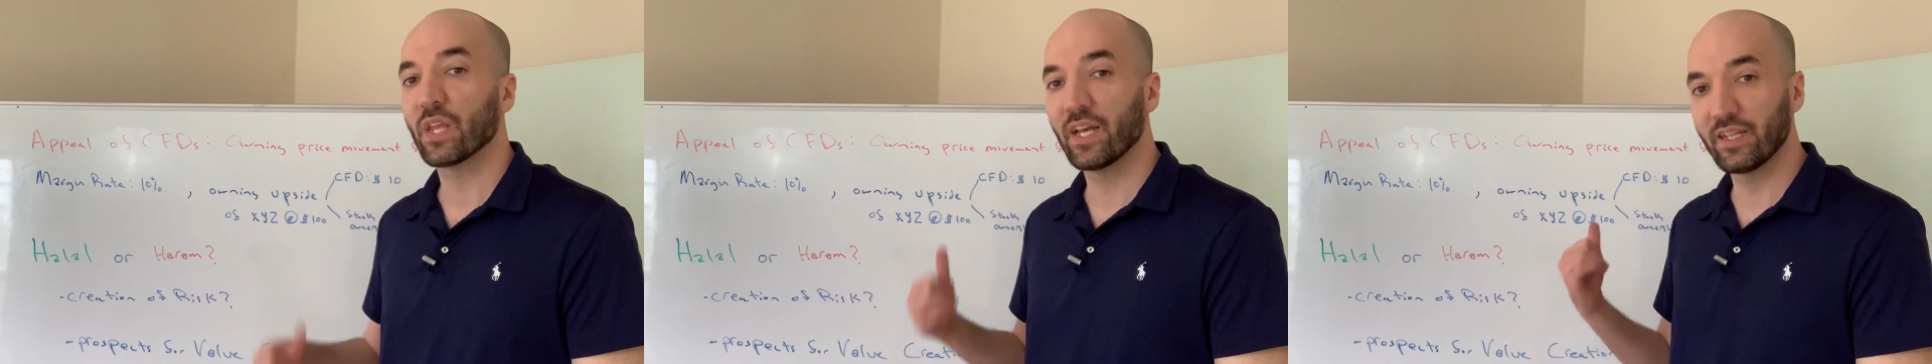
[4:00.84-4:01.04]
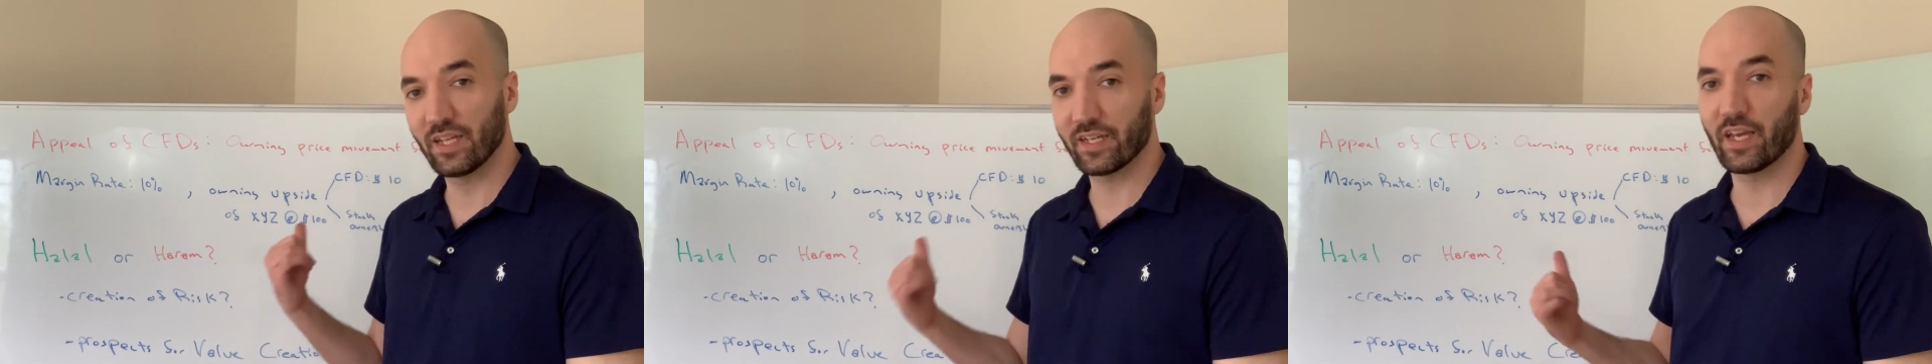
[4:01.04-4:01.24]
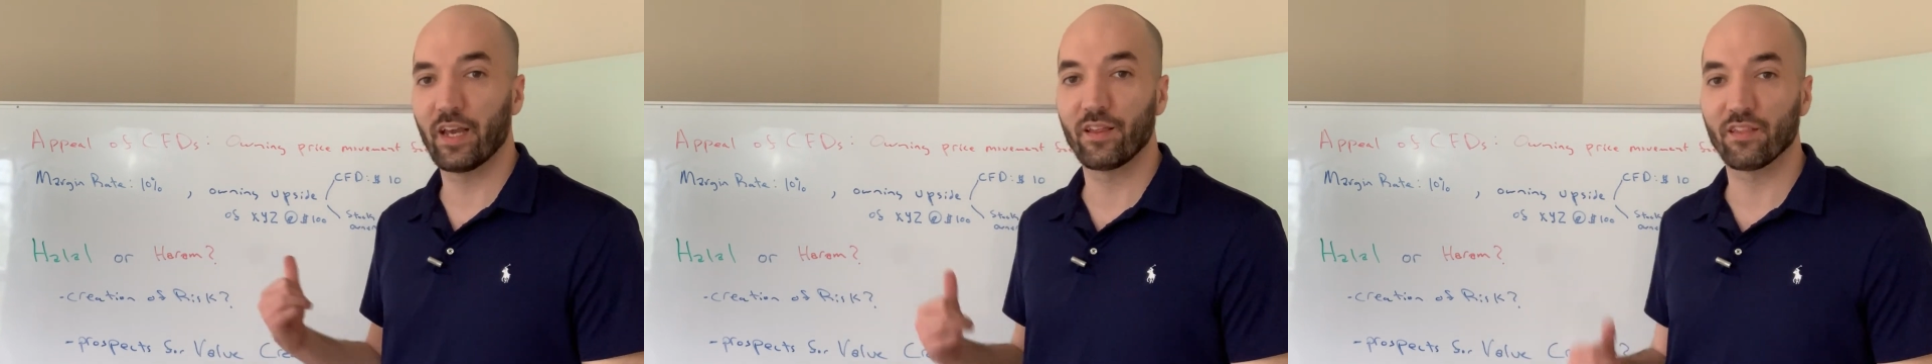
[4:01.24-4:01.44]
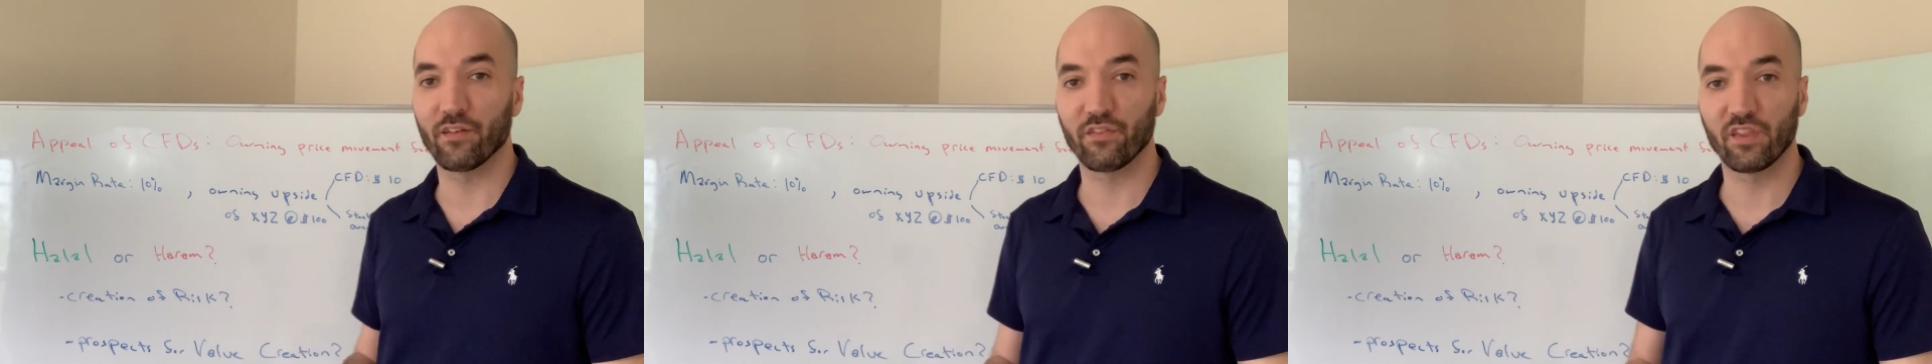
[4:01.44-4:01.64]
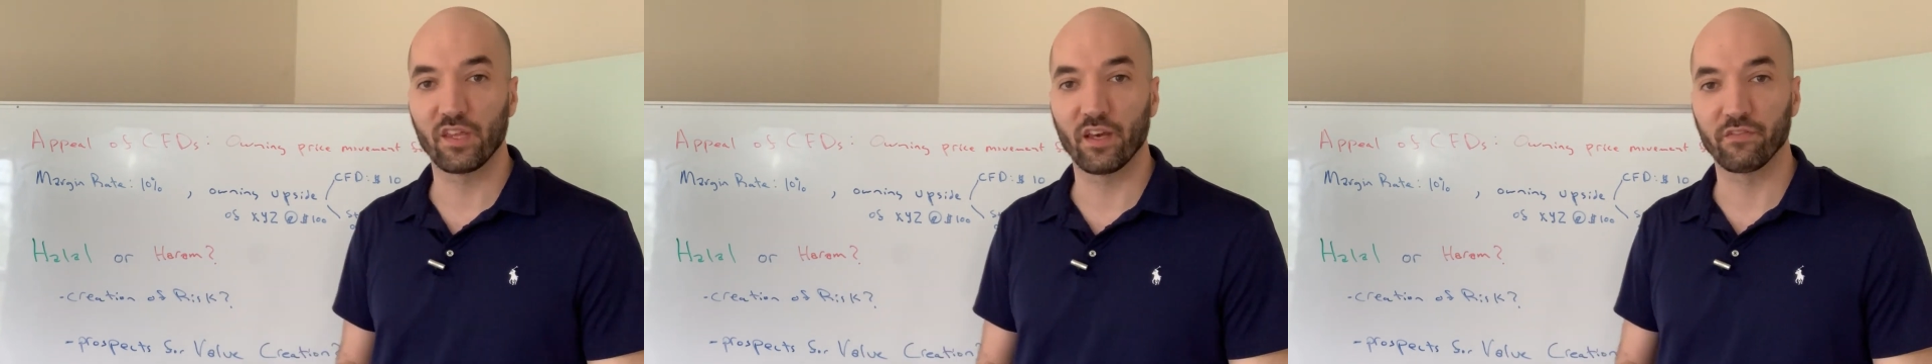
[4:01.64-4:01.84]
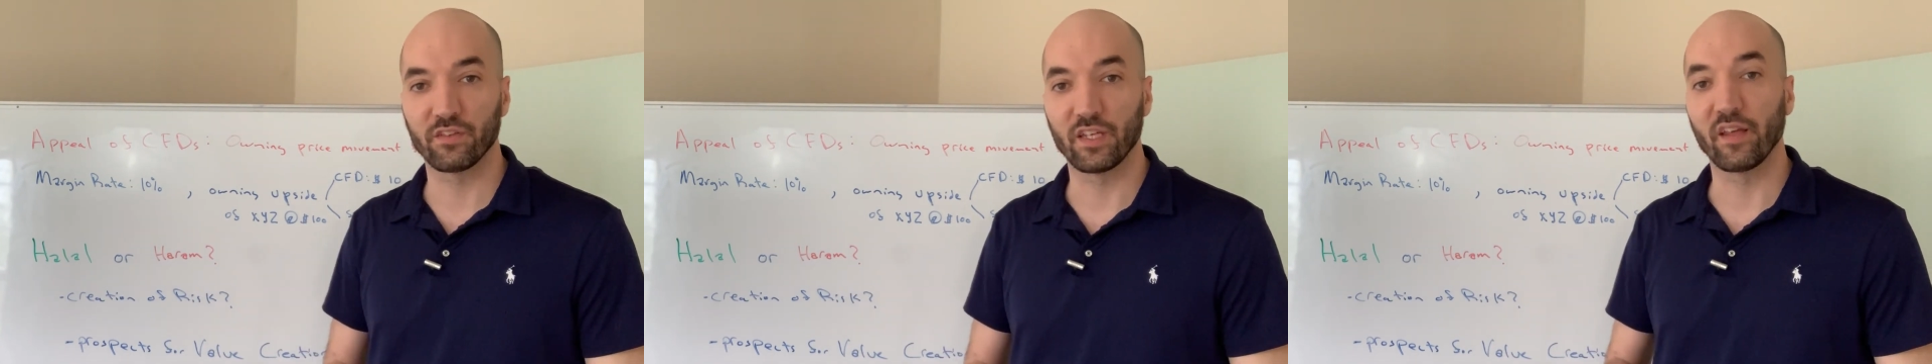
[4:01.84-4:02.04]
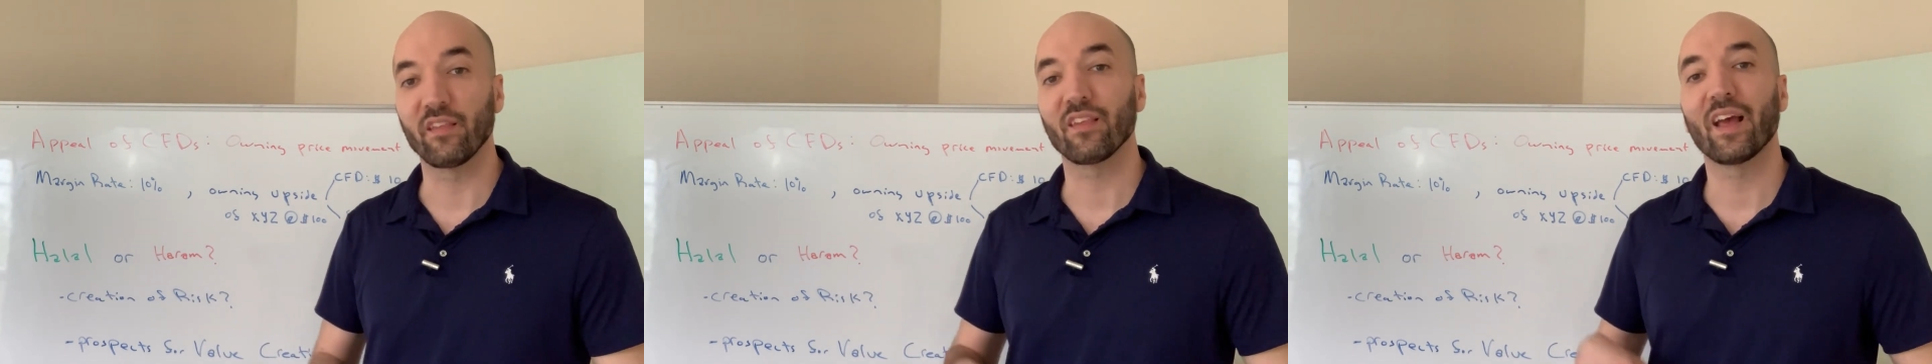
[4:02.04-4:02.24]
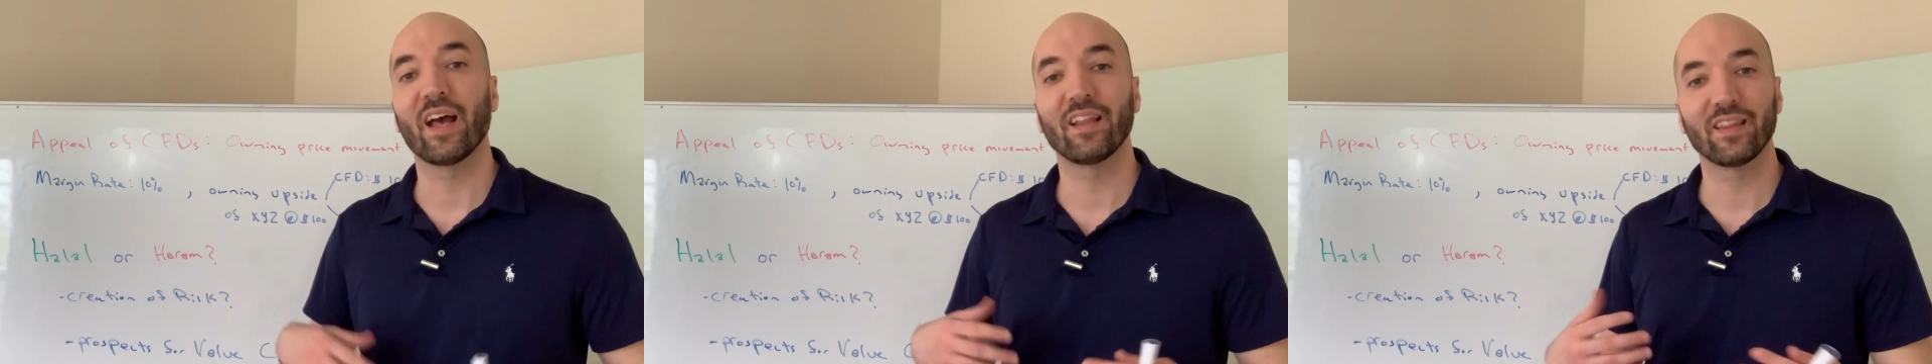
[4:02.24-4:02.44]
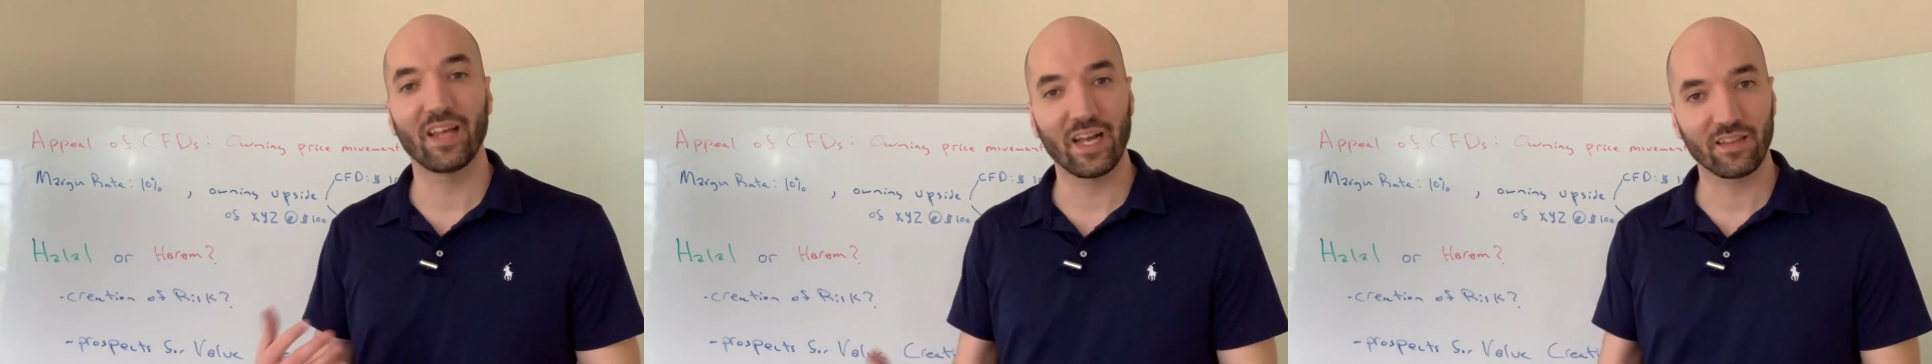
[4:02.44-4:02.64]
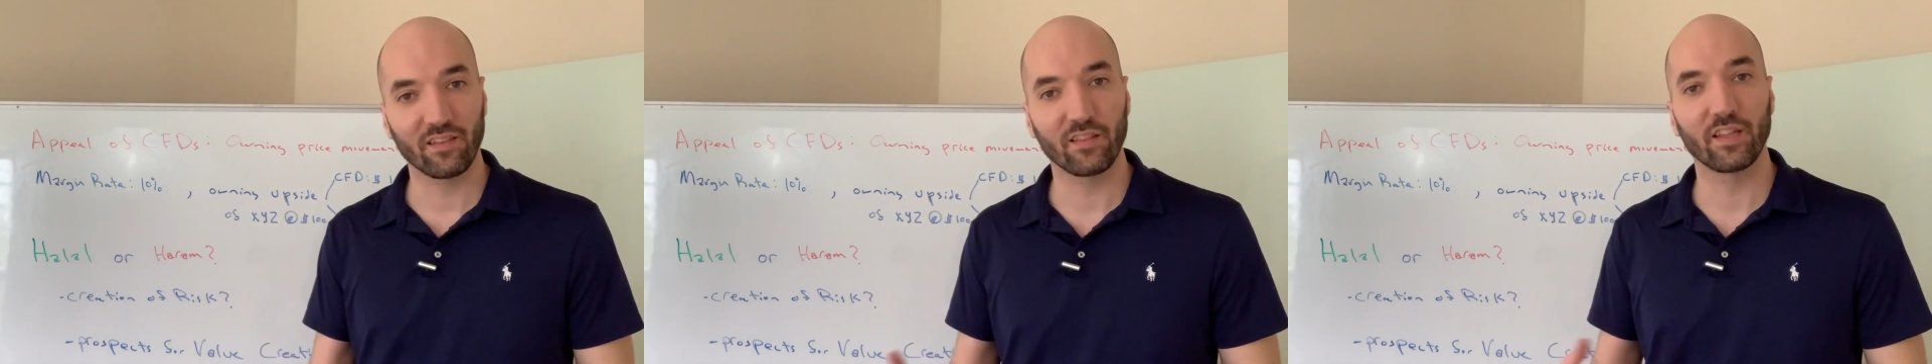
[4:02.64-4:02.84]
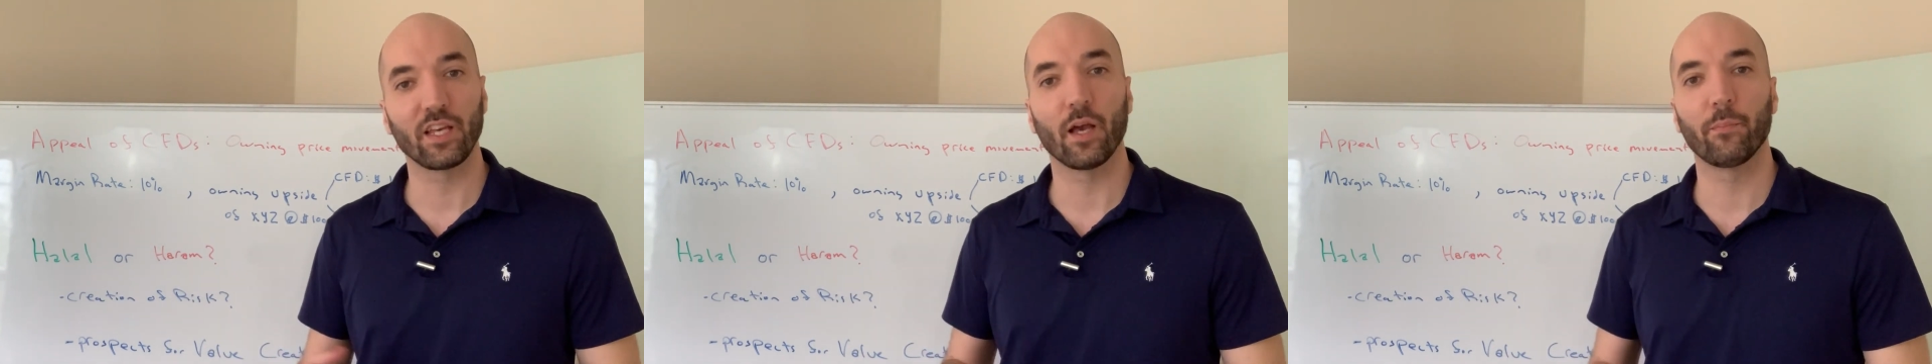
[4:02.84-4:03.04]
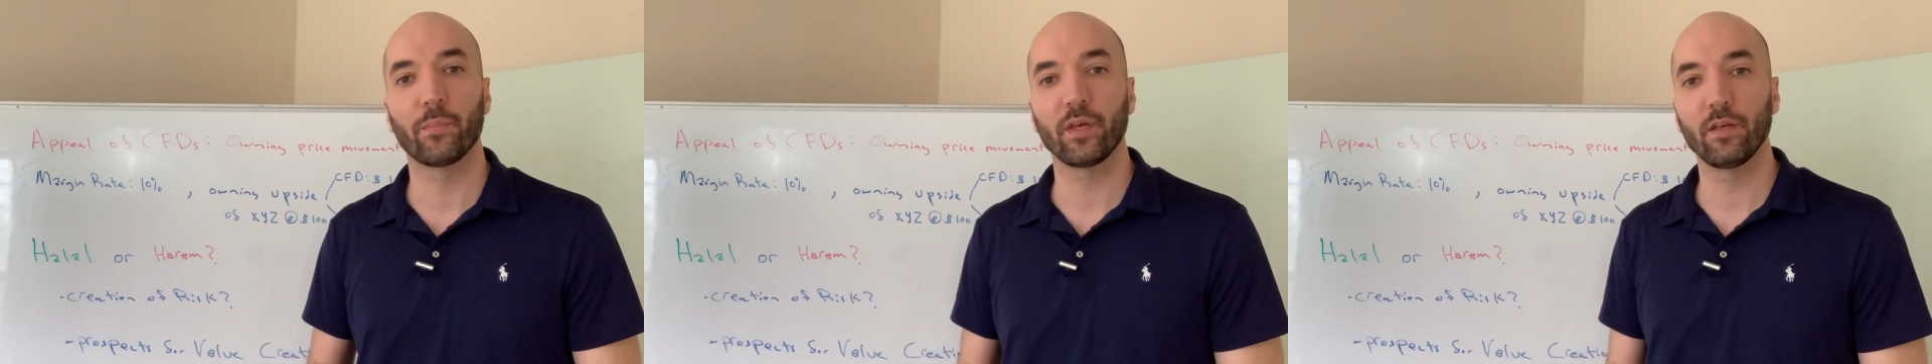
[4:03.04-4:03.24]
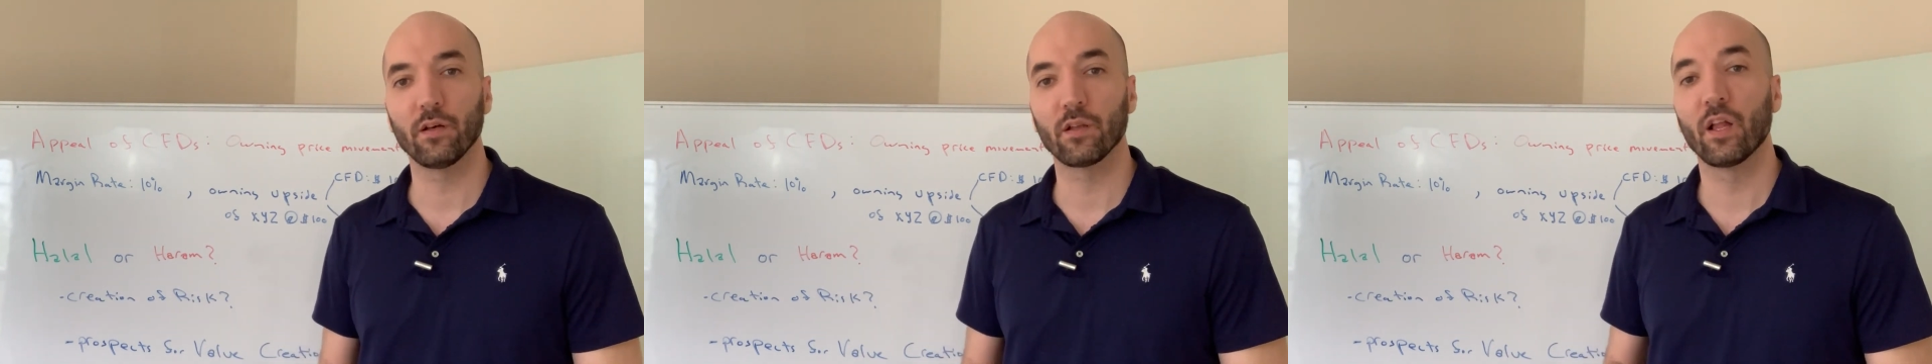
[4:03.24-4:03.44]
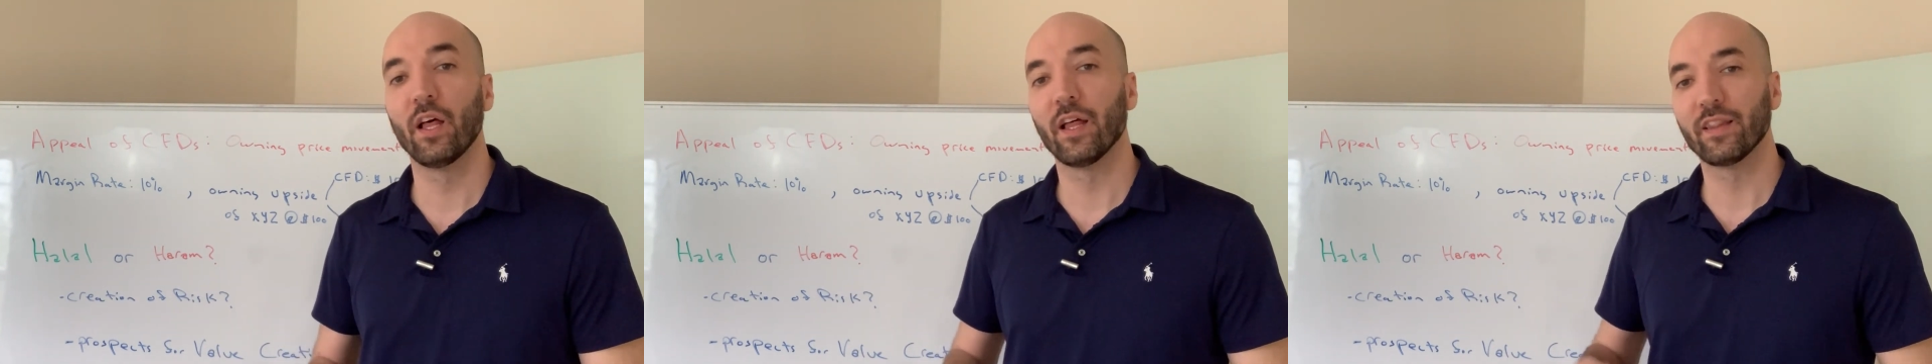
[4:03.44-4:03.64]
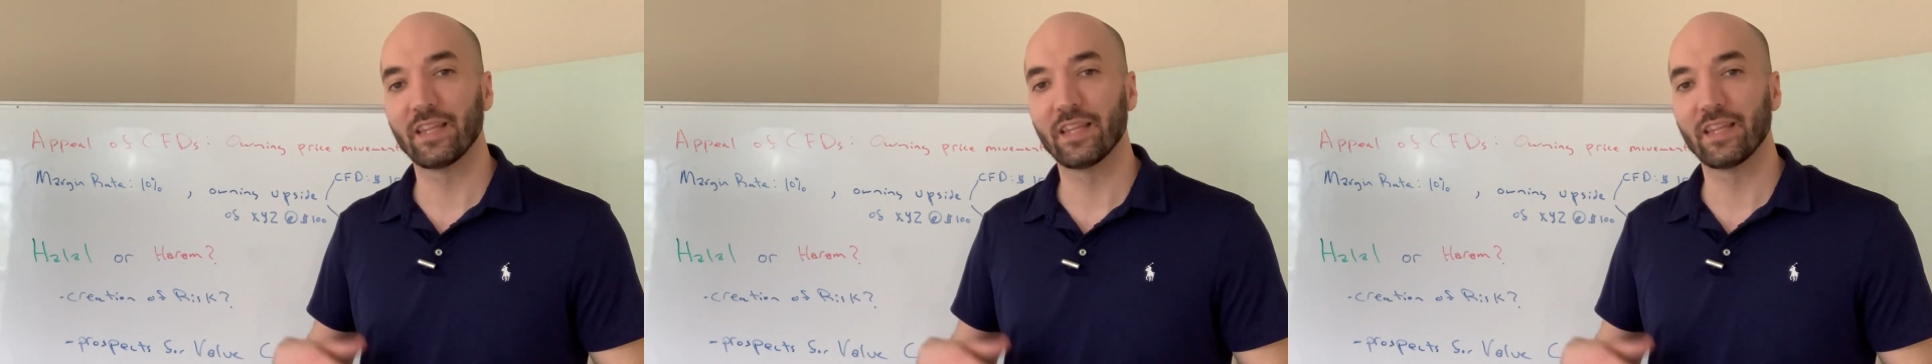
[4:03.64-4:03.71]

in the case of CFDs. And that's the appeal